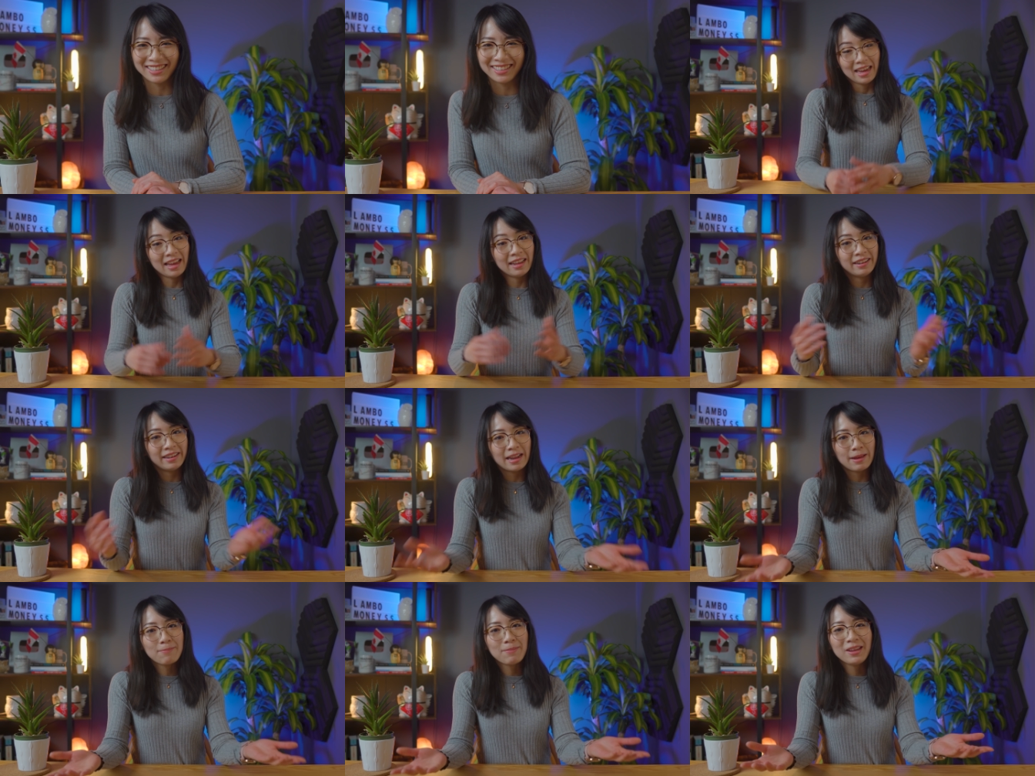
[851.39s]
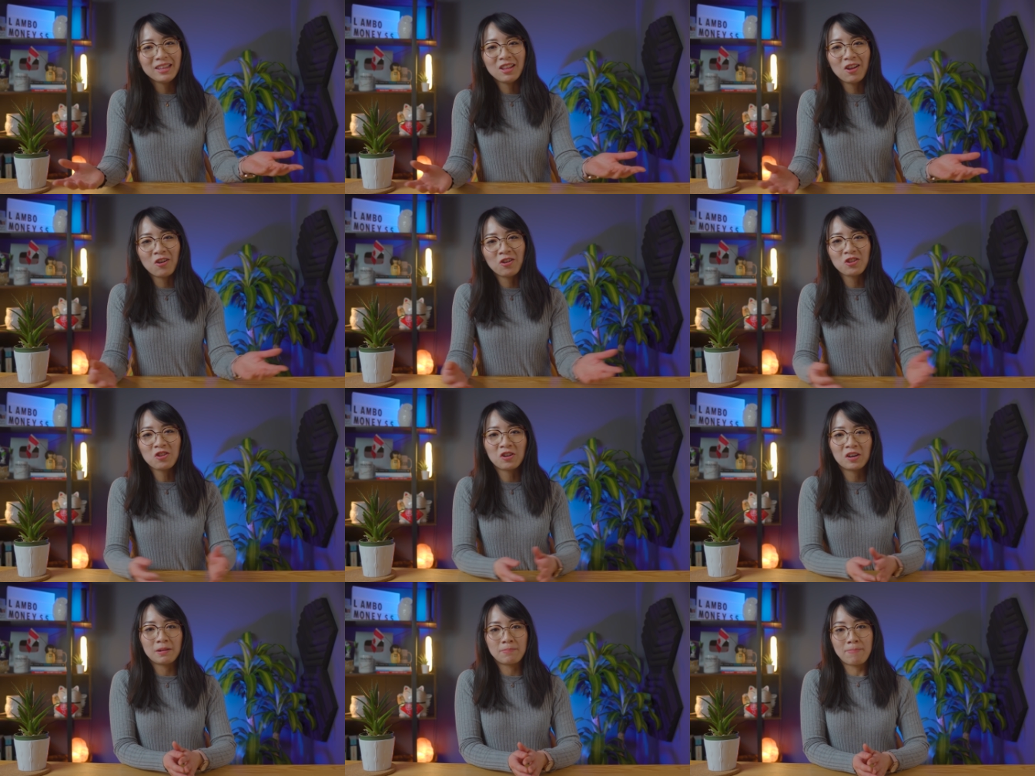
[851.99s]
And let me know
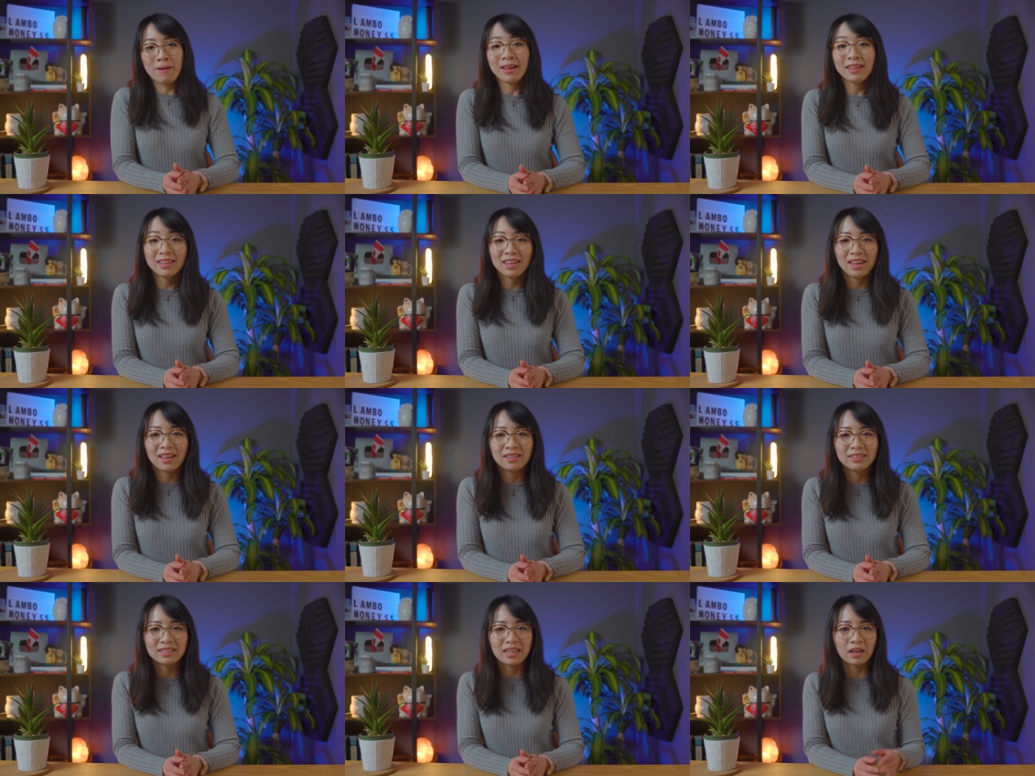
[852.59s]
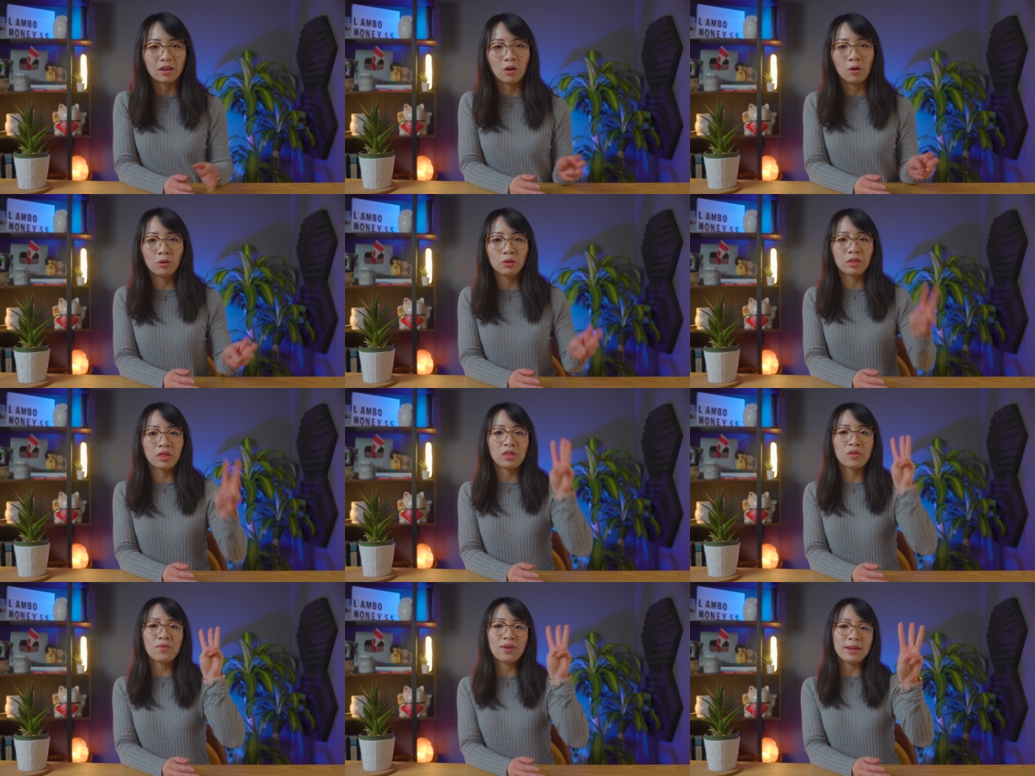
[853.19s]
your opinions on all
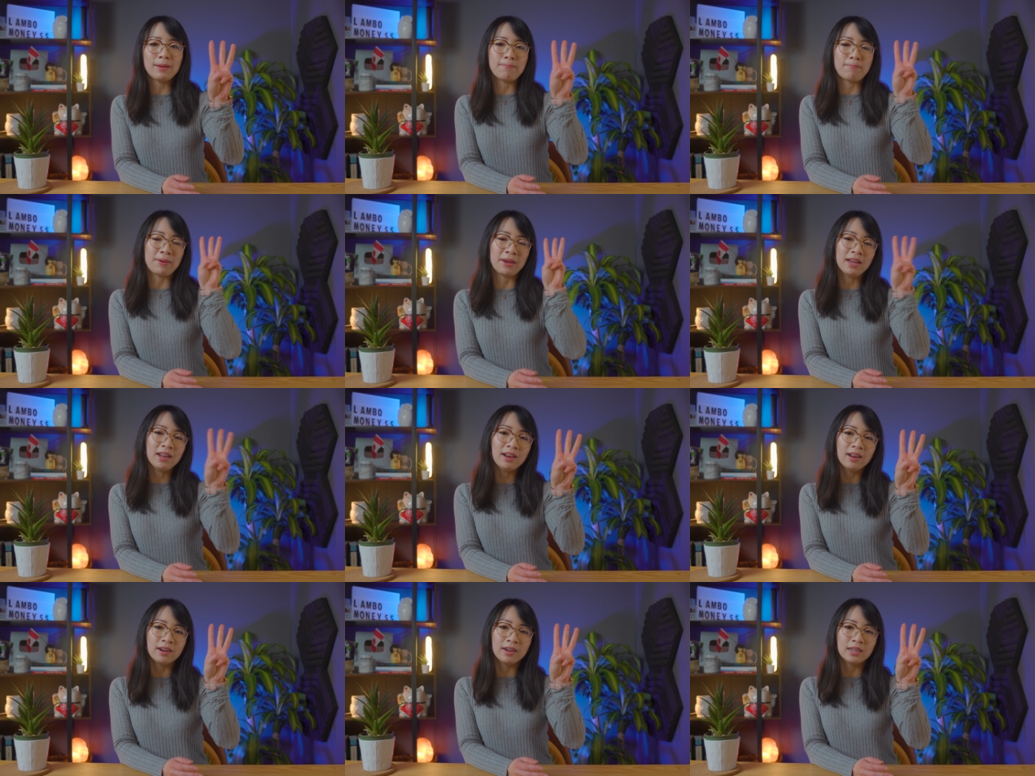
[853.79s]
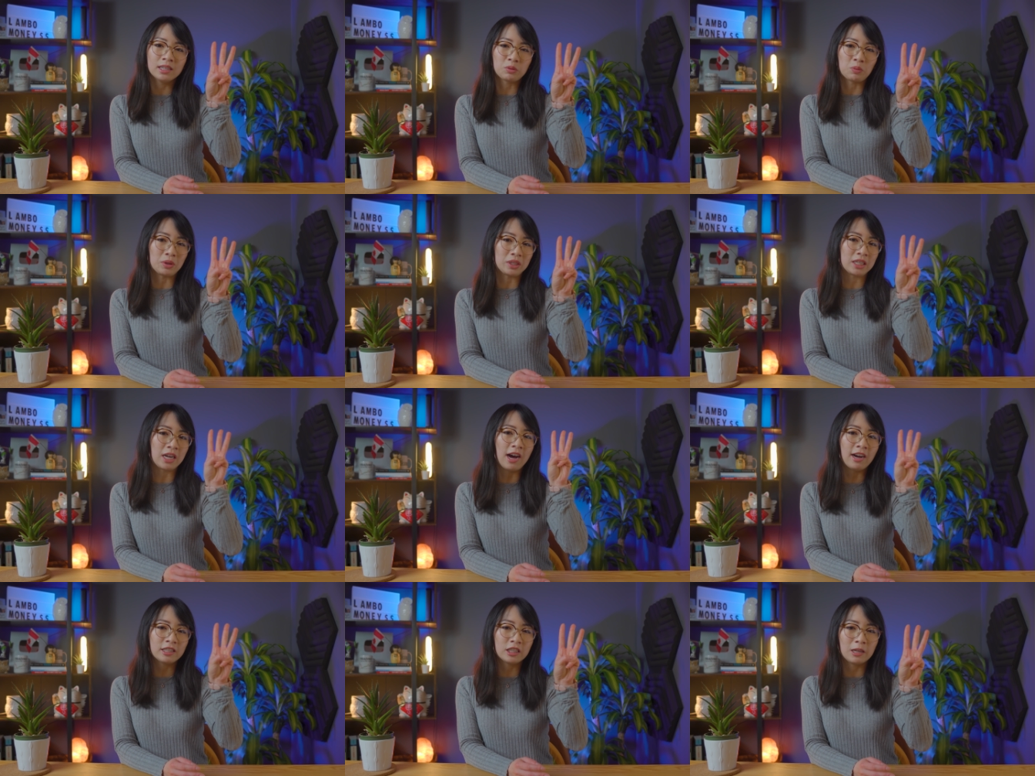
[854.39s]
3 pillars we
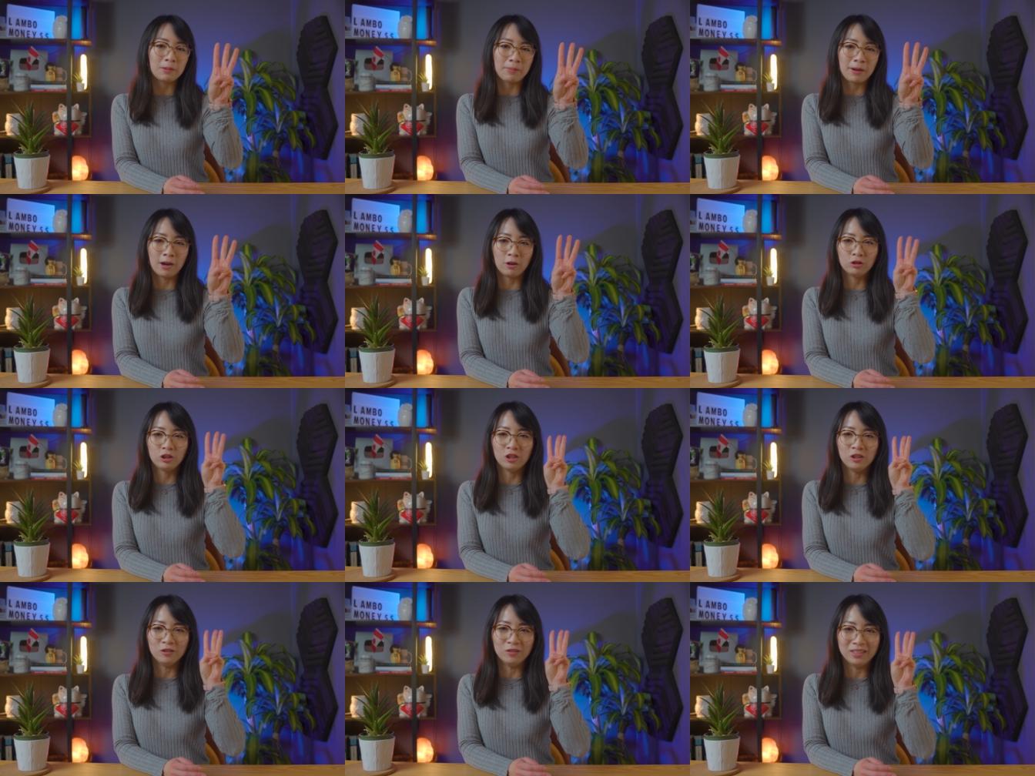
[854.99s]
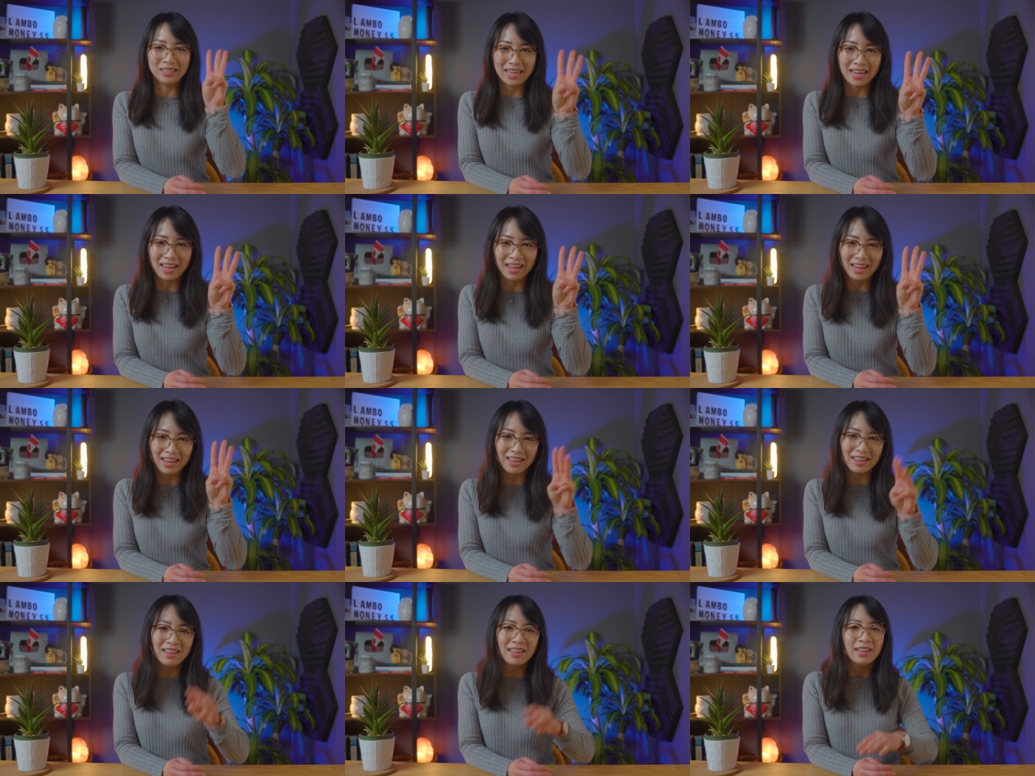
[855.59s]
talked about
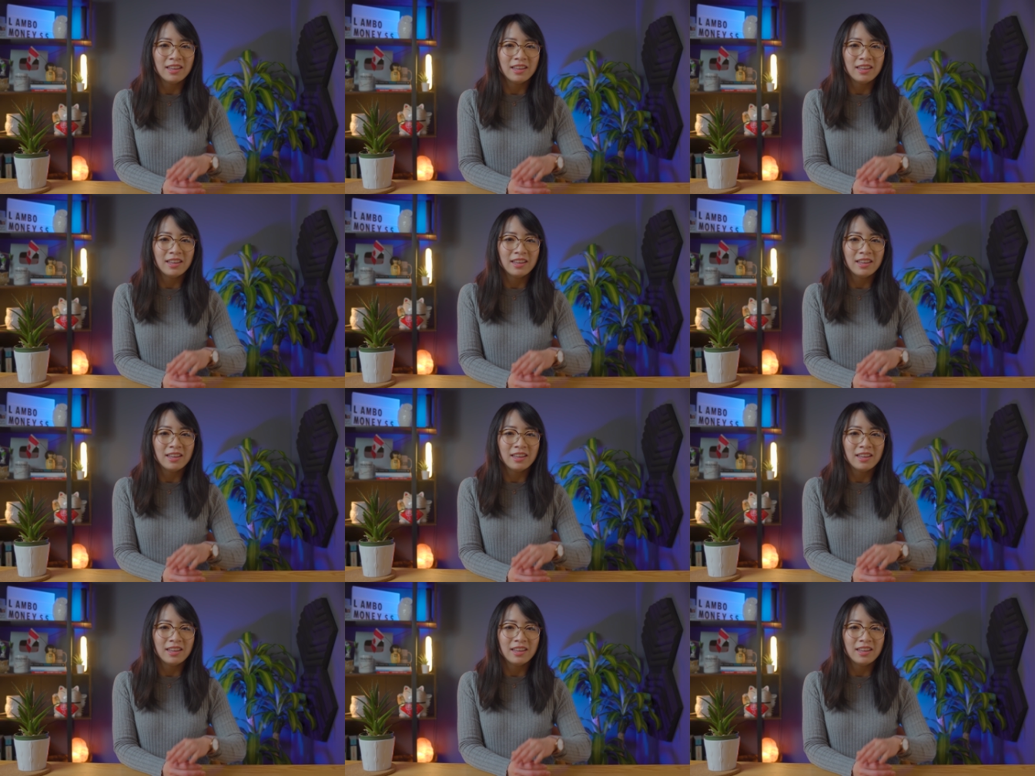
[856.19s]
today.